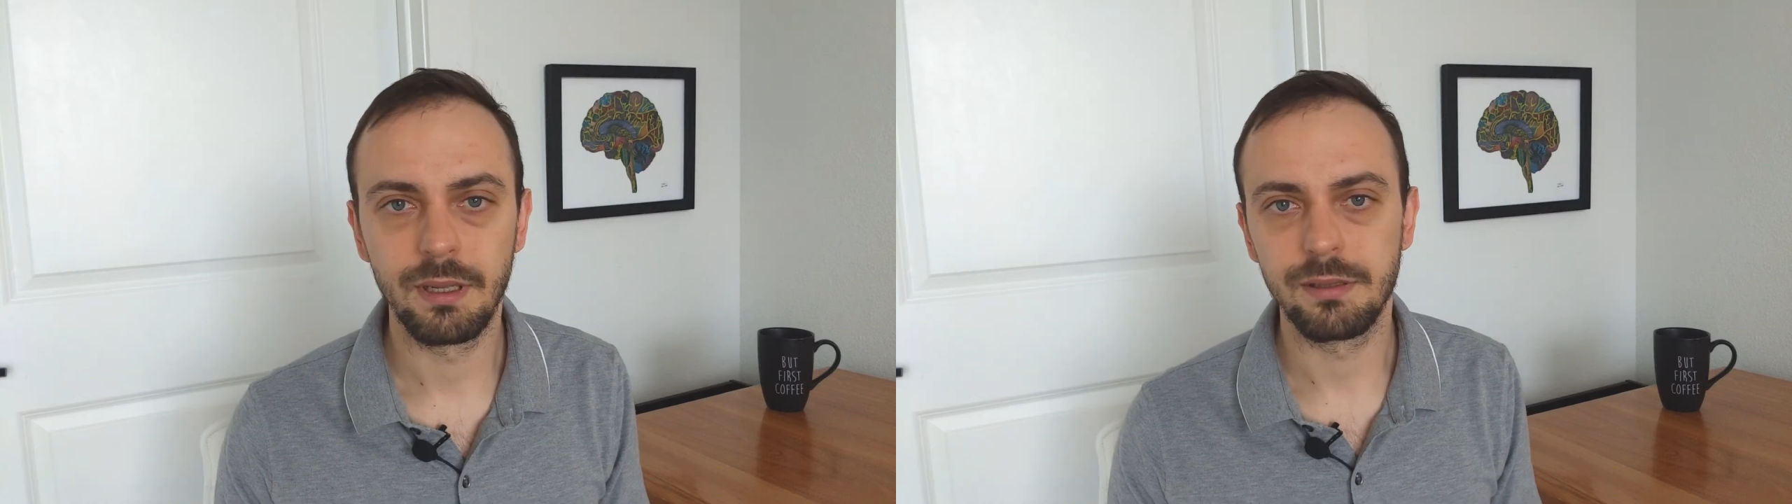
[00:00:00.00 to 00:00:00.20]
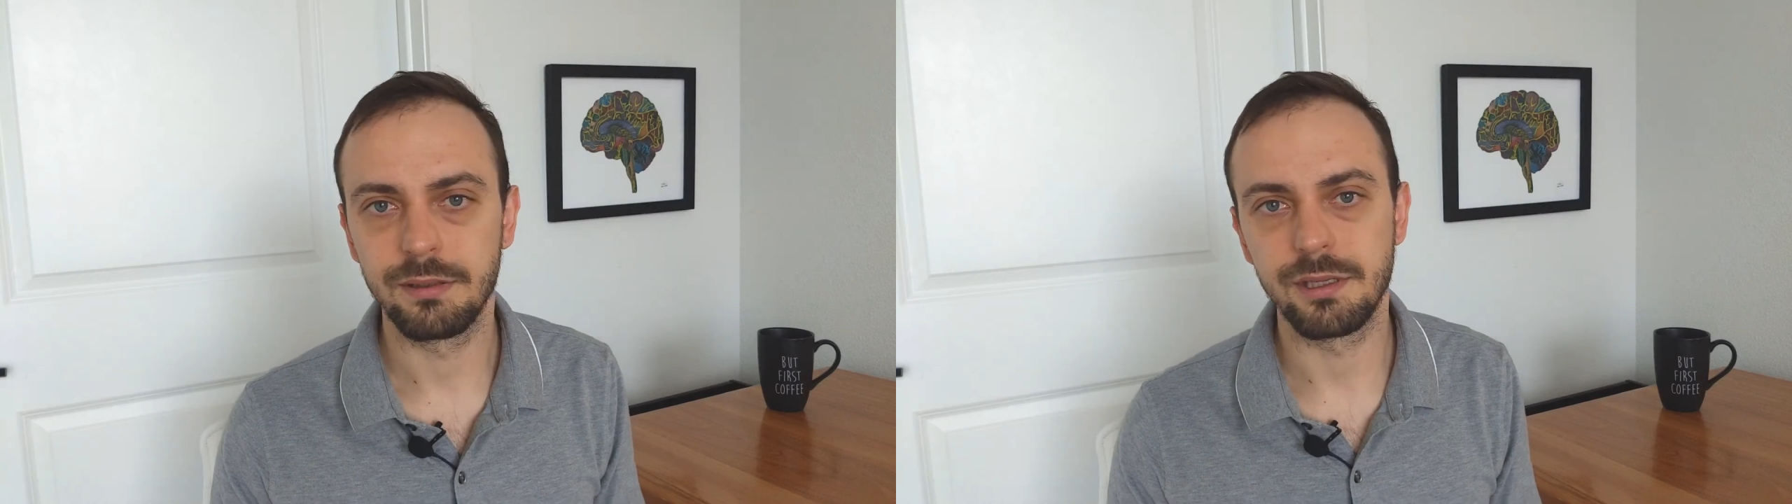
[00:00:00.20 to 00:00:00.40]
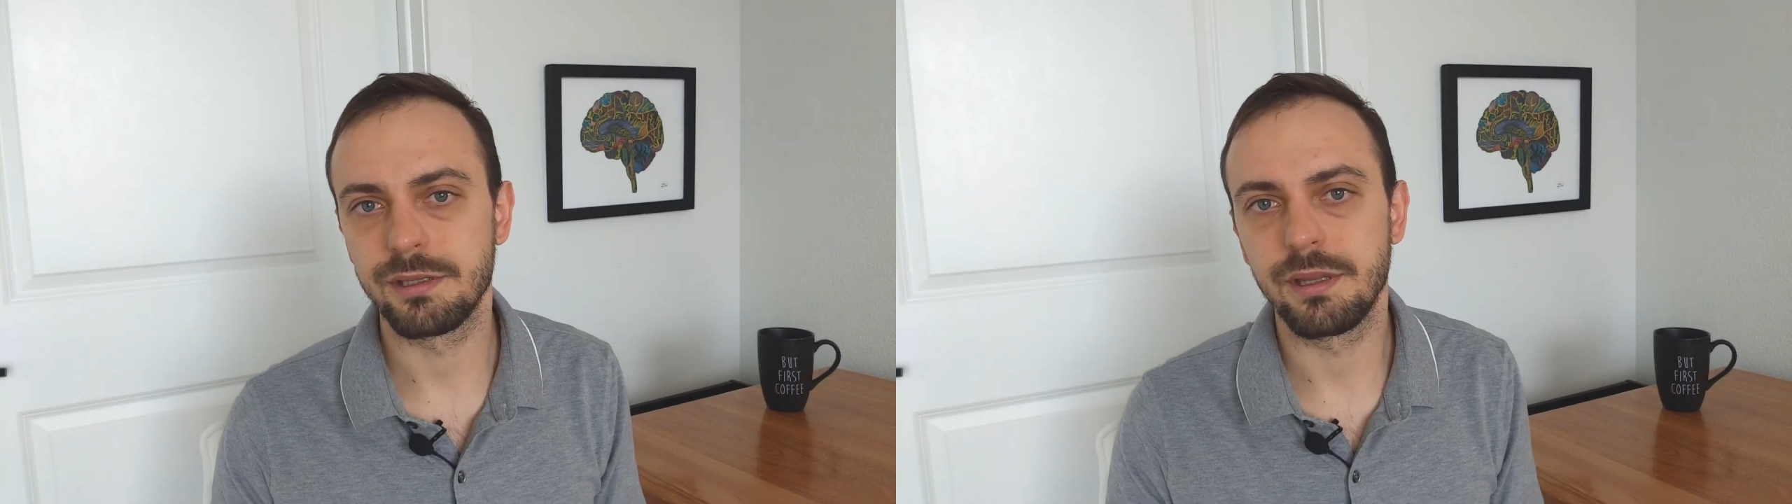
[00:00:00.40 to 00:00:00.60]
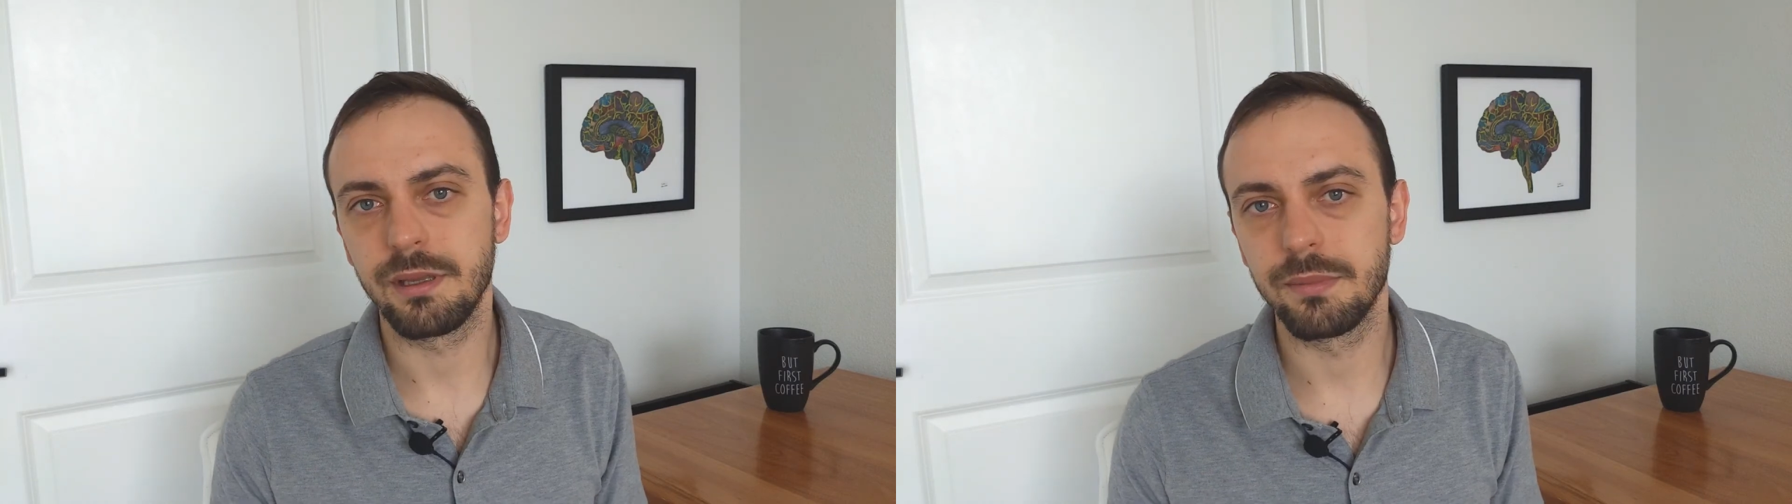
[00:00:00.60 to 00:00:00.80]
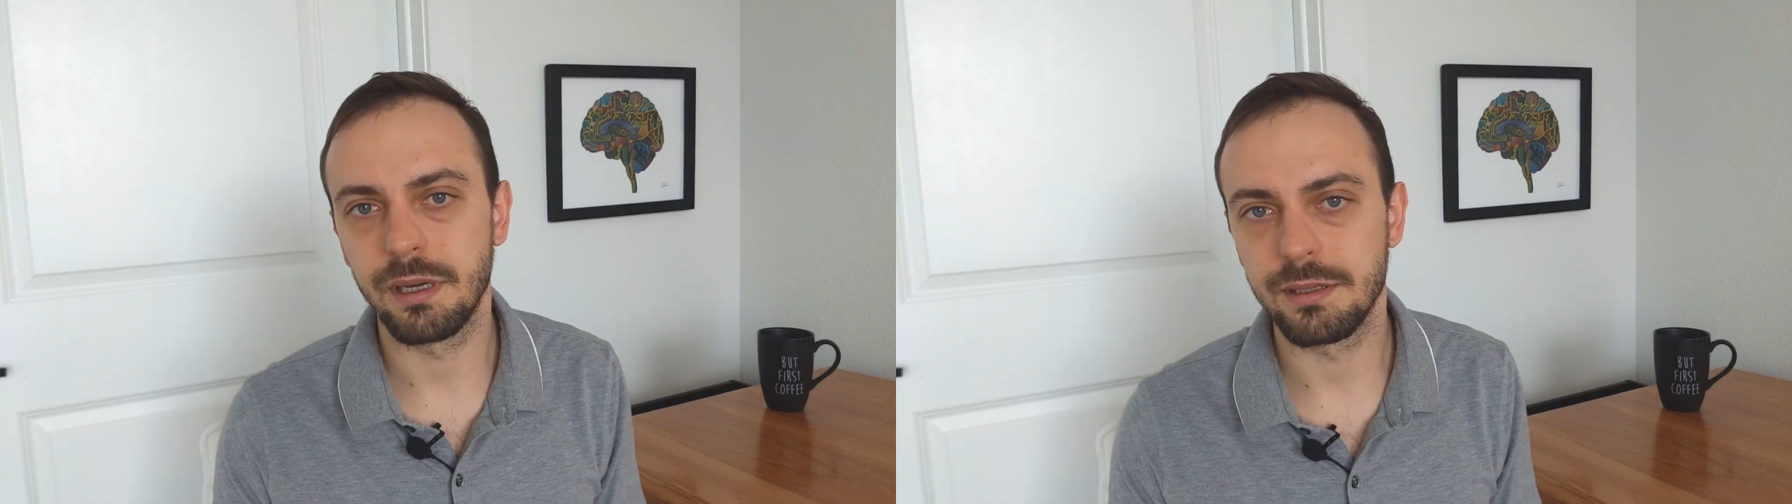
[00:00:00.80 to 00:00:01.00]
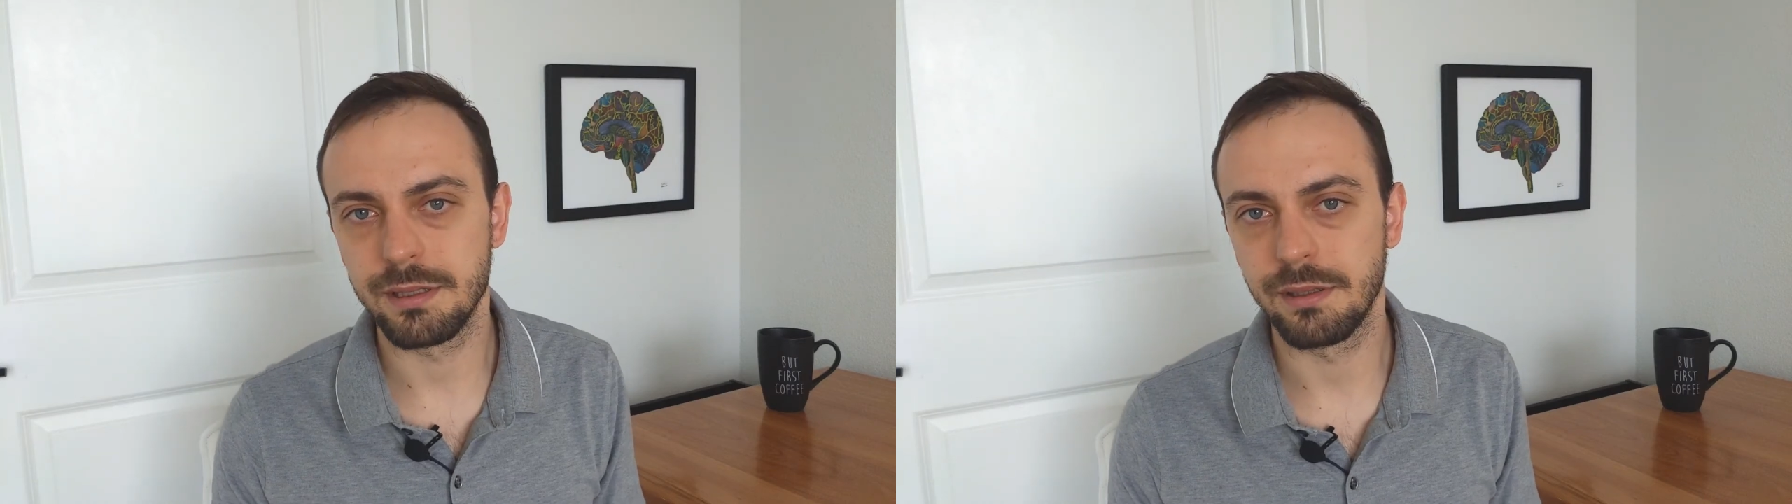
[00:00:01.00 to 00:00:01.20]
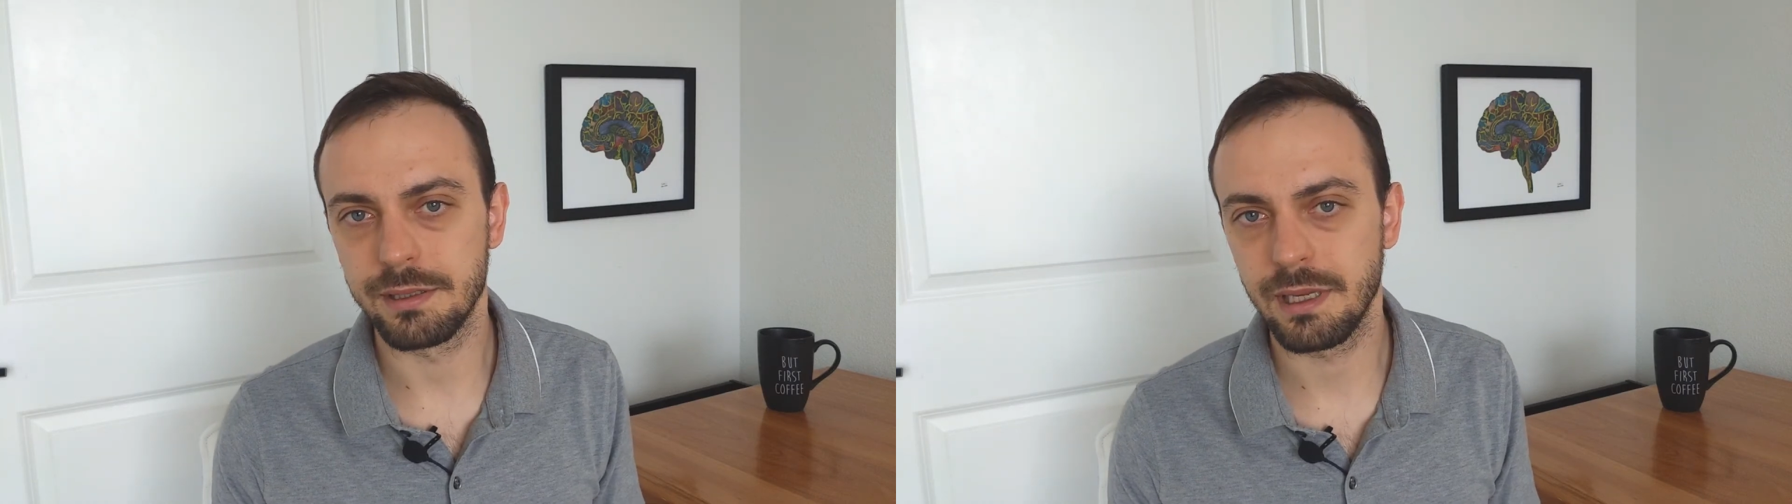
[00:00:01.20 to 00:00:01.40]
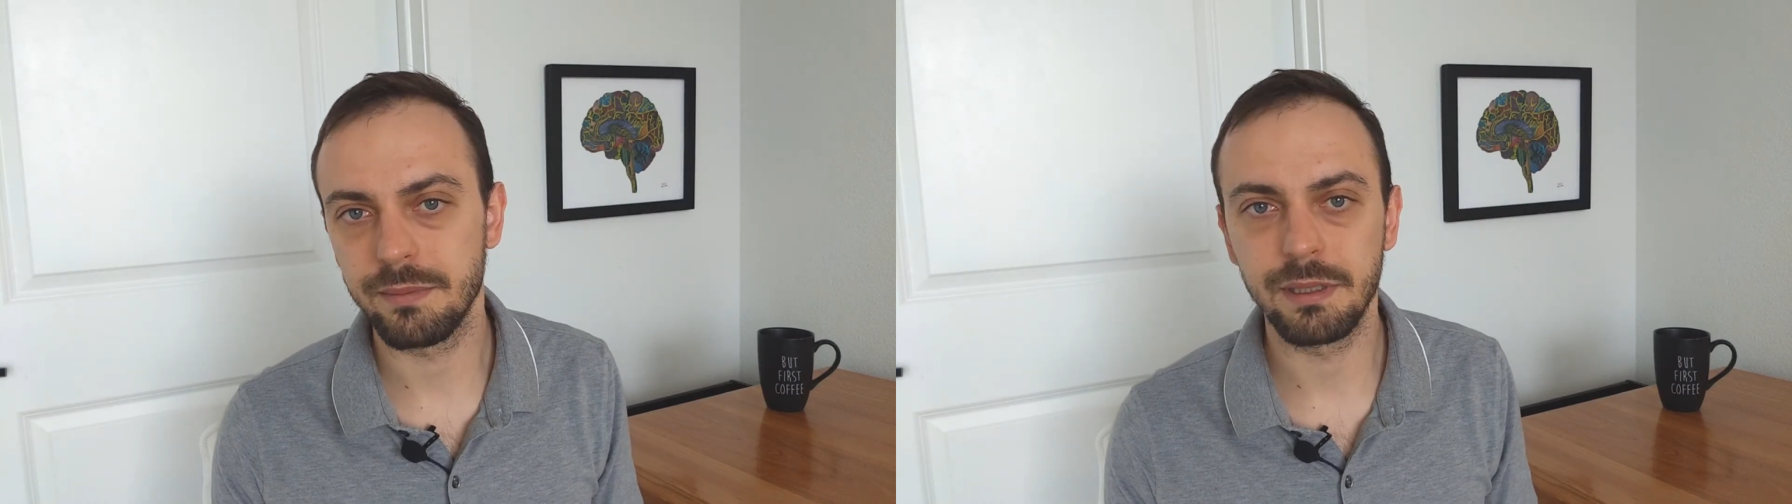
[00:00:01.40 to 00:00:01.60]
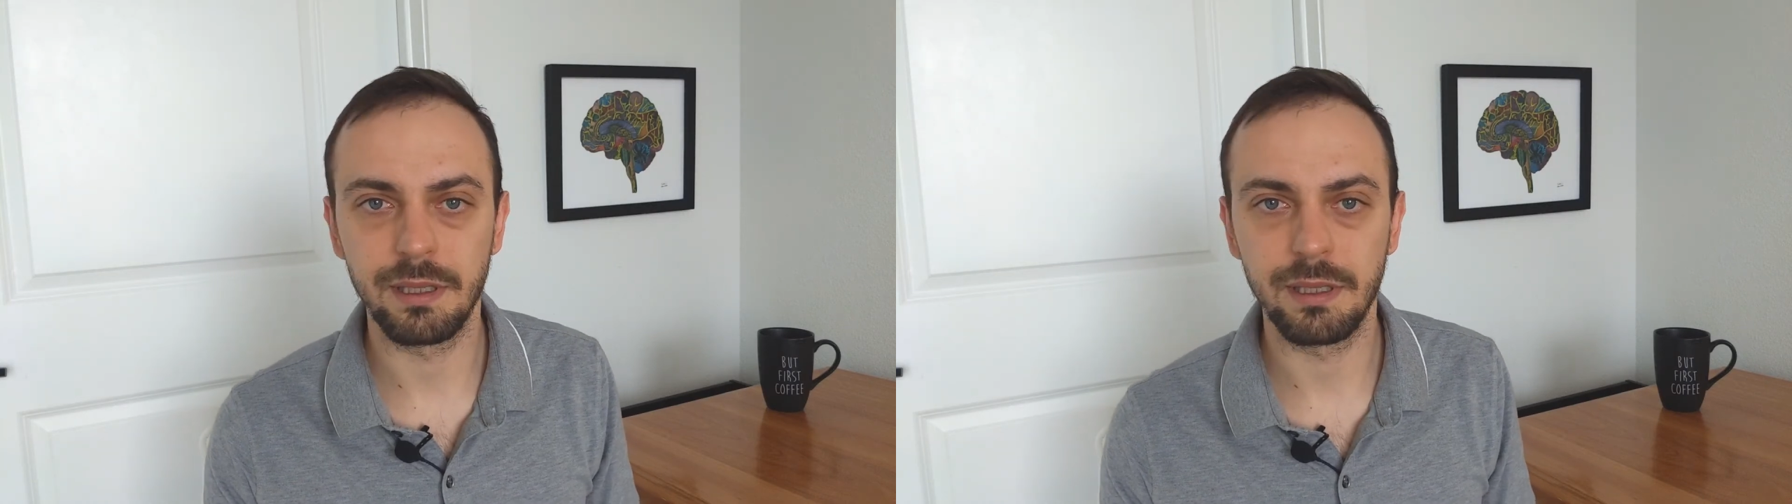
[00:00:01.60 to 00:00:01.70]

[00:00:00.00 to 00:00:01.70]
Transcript: Just think about psilocybin